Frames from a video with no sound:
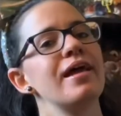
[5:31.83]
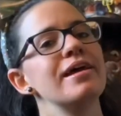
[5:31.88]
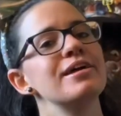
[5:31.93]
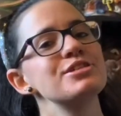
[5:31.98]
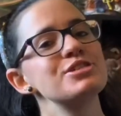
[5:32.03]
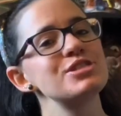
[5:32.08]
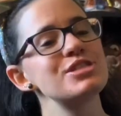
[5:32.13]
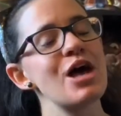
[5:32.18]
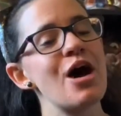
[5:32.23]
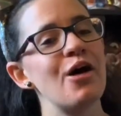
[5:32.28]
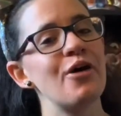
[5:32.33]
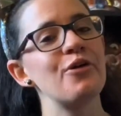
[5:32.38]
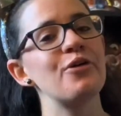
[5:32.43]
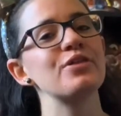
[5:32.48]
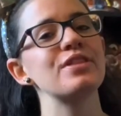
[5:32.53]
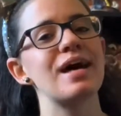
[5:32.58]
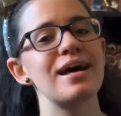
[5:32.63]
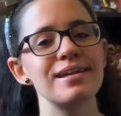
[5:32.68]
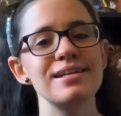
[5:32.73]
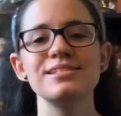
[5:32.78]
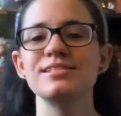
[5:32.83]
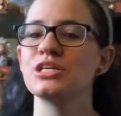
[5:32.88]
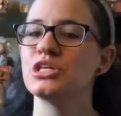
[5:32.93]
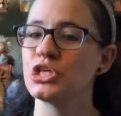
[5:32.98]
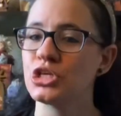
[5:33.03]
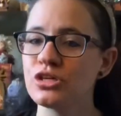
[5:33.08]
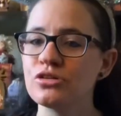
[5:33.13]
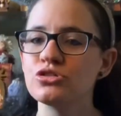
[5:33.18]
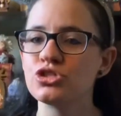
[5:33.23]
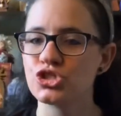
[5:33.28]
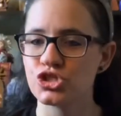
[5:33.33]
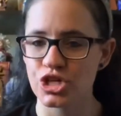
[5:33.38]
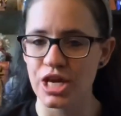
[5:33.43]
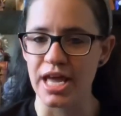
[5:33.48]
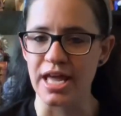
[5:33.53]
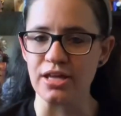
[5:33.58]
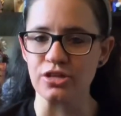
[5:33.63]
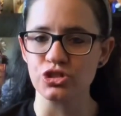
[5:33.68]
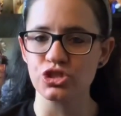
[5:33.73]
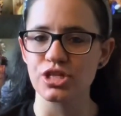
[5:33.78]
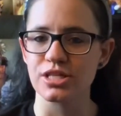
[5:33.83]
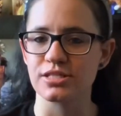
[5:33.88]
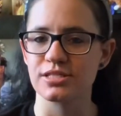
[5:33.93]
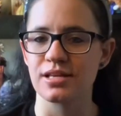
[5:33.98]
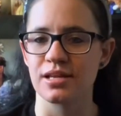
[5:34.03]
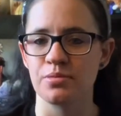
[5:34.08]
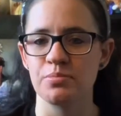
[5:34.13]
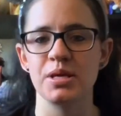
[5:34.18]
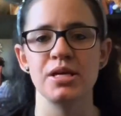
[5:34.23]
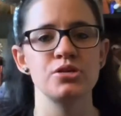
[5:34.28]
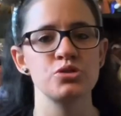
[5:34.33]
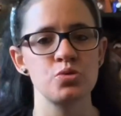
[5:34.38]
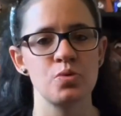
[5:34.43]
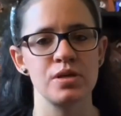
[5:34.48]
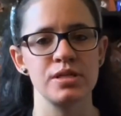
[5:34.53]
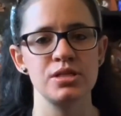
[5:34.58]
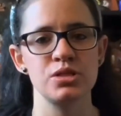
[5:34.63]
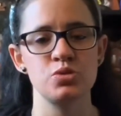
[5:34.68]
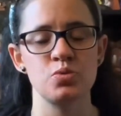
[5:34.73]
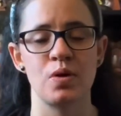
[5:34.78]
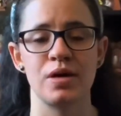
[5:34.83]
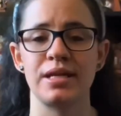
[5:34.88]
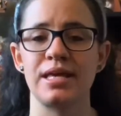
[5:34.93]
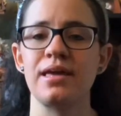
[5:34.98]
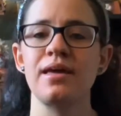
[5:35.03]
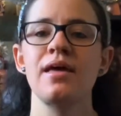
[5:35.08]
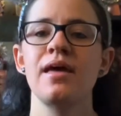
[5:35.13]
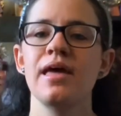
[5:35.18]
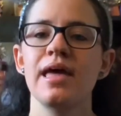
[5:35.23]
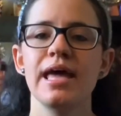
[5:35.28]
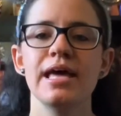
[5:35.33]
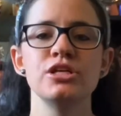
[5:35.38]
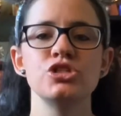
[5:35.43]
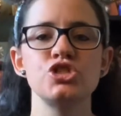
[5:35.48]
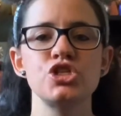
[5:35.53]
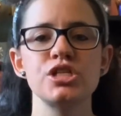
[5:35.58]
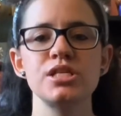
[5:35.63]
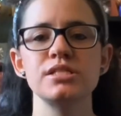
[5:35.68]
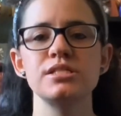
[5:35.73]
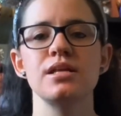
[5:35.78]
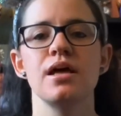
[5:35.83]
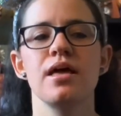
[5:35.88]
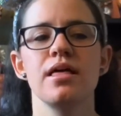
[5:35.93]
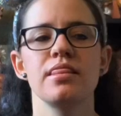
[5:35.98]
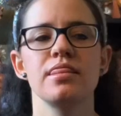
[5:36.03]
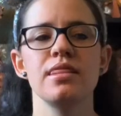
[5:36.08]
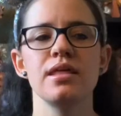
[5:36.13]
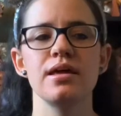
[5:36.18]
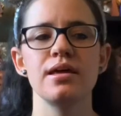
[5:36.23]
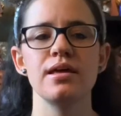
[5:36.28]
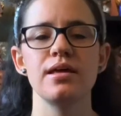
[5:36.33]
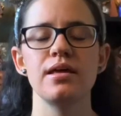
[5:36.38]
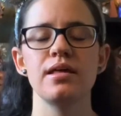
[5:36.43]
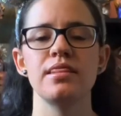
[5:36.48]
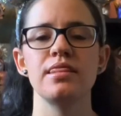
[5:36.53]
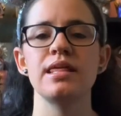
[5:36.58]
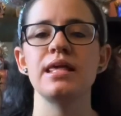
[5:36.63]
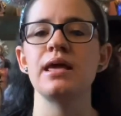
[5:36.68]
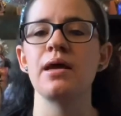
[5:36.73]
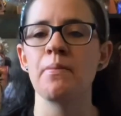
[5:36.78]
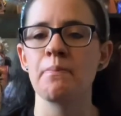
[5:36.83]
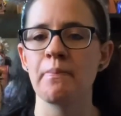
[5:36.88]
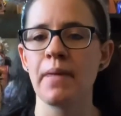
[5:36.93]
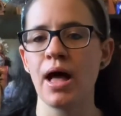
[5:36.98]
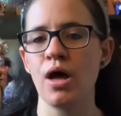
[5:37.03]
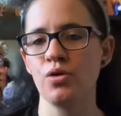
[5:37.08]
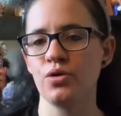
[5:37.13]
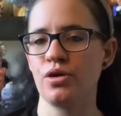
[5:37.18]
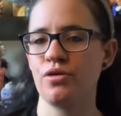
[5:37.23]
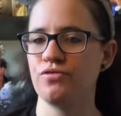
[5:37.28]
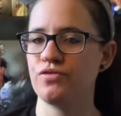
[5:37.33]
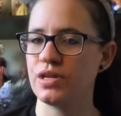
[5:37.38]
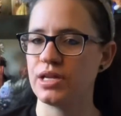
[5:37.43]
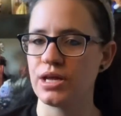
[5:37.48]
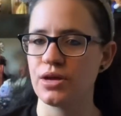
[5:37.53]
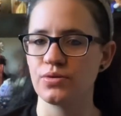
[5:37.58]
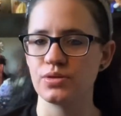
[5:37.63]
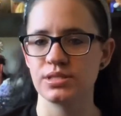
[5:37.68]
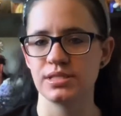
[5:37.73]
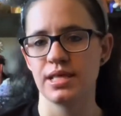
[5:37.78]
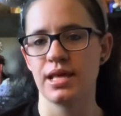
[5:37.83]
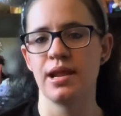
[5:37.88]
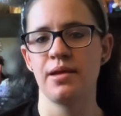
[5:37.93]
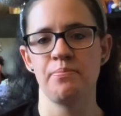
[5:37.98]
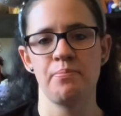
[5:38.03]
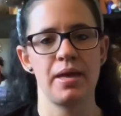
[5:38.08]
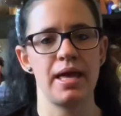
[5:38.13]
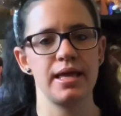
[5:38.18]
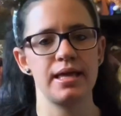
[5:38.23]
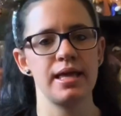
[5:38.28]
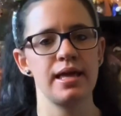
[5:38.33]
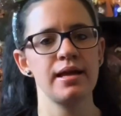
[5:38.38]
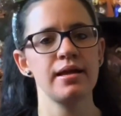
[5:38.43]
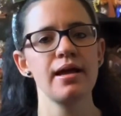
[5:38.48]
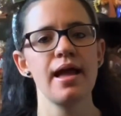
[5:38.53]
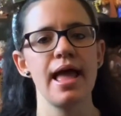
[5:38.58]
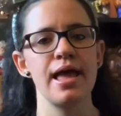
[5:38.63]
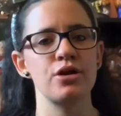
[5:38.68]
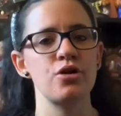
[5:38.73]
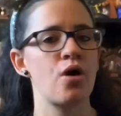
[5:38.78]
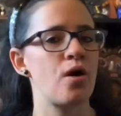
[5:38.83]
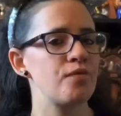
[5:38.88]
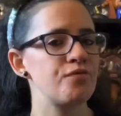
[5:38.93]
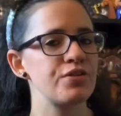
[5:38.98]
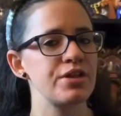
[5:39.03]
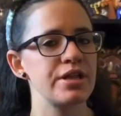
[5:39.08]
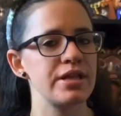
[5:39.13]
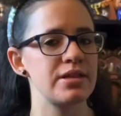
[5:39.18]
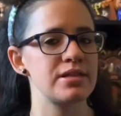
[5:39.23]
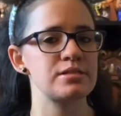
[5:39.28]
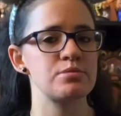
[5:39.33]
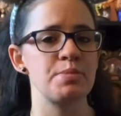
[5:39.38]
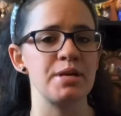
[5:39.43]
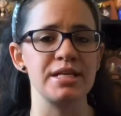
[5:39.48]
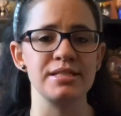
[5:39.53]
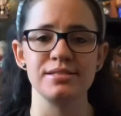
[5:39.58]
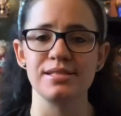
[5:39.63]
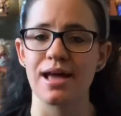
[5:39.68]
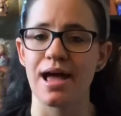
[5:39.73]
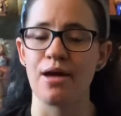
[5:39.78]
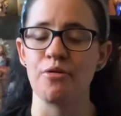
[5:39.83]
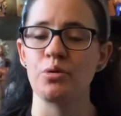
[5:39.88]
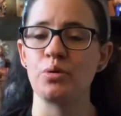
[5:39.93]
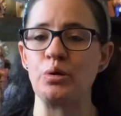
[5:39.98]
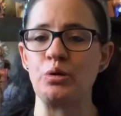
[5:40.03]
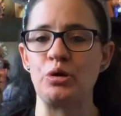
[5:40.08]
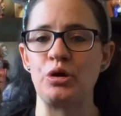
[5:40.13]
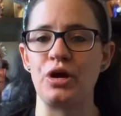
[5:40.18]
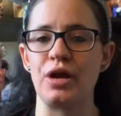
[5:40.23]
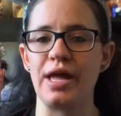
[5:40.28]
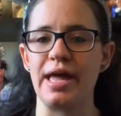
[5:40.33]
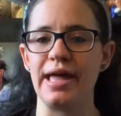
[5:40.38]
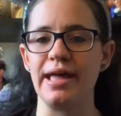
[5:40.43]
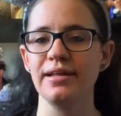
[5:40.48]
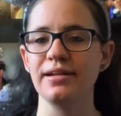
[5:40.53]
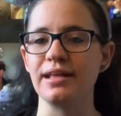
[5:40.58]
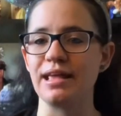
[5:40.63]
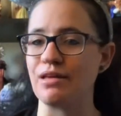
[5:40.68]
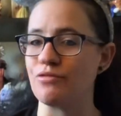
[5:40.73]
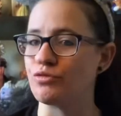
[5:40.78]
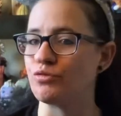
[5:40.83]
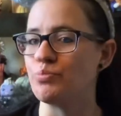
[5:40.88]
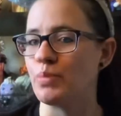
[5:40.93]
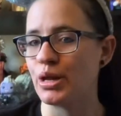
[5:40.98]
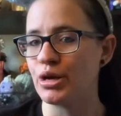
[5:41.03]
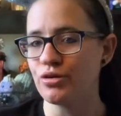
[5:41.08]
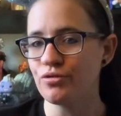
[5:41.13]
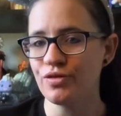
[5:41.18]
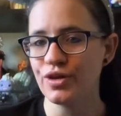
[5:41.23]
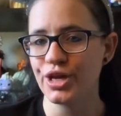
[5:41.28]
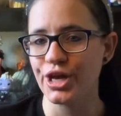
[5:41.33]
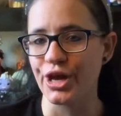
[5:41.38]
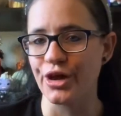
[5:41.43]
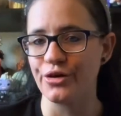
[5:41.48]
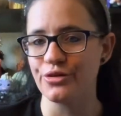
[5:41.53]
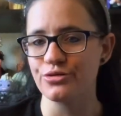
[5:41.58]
So that is a huge change that's going to be in 2020. It's just the amount of videos that I'm making, and hopefully this means I will create even better videos.